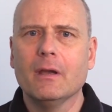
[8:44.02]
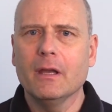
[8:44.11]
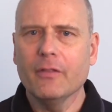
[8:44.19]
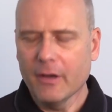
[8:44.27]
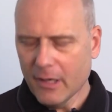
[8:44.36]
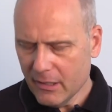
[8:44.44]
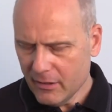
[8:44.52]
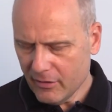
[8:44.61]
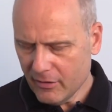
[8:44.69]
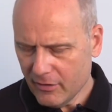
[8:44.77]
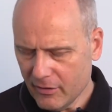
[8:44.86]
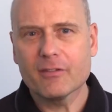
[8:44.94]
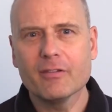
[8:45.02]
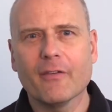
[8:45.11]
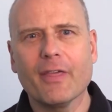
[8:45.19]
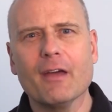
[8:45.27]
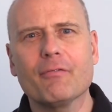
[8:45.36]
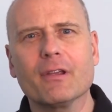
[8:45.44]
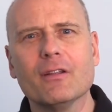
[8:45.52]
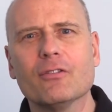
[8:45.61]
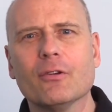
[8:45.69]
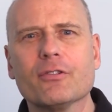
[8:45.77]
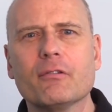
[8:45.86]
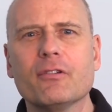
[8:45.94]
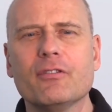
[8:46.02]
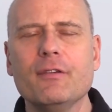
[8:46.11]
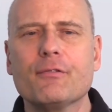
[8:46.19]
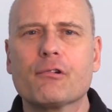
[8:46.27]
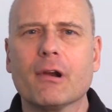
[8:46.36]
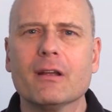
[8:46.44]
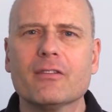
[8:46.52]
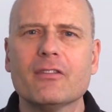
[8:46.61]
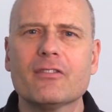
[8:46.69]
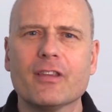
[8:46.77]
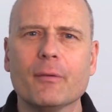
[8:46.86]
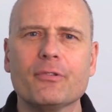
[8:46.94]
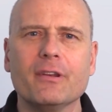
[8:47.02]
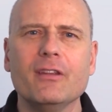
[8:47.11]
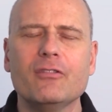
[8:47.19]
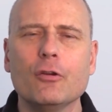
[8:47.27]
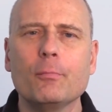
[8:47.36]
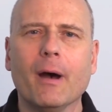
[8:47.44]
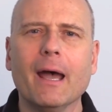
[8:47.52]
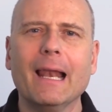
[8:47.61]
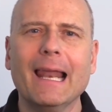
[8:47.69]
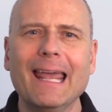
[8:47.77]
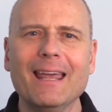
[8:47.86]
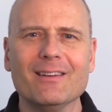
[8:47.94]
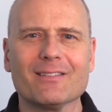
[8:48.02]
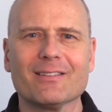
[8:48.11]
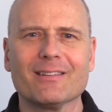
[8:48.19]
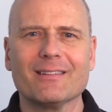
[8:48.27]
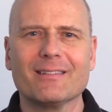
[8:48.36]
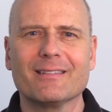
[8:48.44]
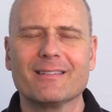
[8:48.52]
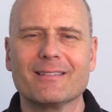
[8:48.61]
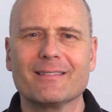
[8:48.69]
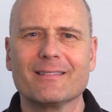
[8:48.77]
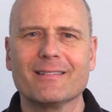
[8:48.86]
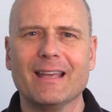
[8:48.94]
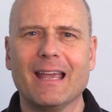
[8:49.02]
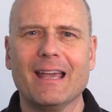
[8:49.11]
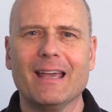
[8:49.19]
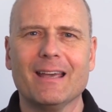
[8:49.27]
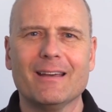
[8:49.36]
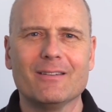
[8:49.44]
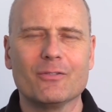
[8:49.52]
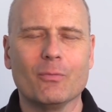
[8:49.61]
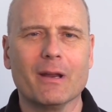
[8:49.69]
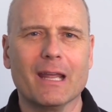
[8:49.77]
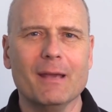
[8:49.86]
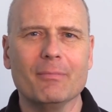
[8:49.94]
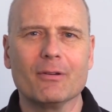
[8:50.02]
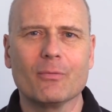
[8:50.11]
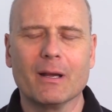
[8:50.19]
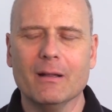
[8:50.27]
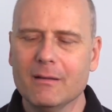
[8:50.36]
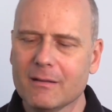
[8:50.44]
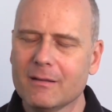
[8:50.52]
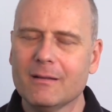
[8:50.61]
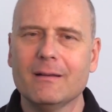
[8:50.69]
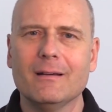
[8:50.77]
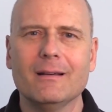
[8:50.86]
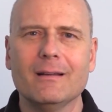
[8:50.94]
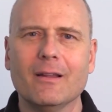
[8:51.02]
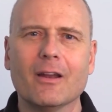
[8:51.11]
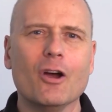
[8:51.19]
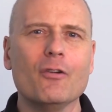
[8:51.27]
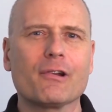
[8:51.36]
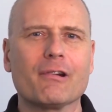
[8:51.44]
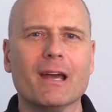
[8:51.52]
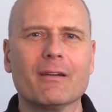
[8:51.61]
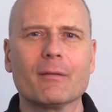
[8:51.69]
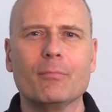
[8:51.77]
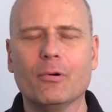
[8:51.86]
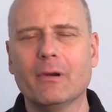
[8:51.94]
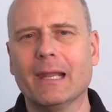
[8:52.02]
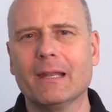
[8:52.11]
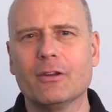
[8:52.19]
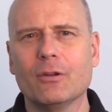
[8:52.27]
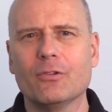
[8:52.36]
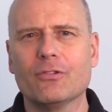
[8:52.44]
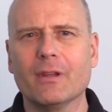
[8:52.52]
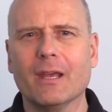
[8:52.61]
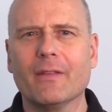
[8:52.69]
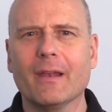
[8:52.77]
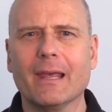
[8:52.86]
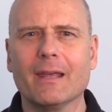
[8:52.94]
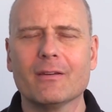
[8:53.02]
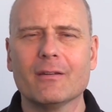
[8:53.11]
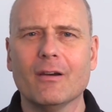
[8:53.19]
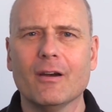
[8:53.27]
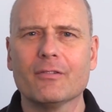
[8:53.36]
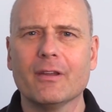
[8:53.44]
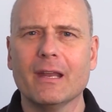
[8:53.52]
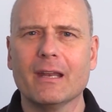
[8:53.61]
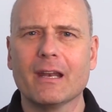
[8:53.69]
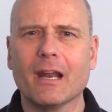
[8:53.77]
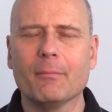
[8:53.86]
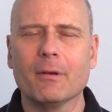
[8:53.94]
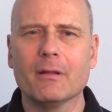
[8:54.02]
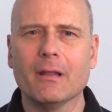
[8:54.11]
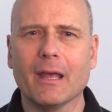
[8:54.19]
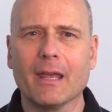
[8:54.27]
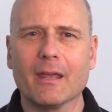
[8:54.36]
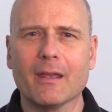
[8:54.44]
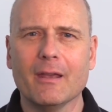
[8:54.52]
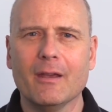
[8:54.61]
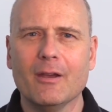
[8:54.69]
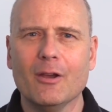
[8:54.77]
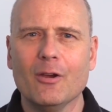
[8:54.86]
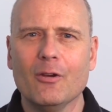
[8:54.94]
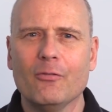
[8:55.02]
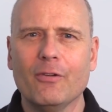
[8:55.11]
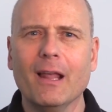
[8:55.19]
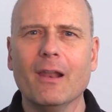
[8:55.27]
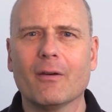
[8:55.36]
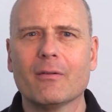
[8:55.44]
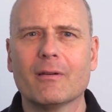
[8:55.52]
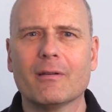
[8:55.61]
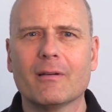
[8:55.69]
In the 90s, black South Africans also received grants and subsidies to buy land. And what happened? Well, a lot of overcrowding, poor land use, and the land often ended up lying fallow.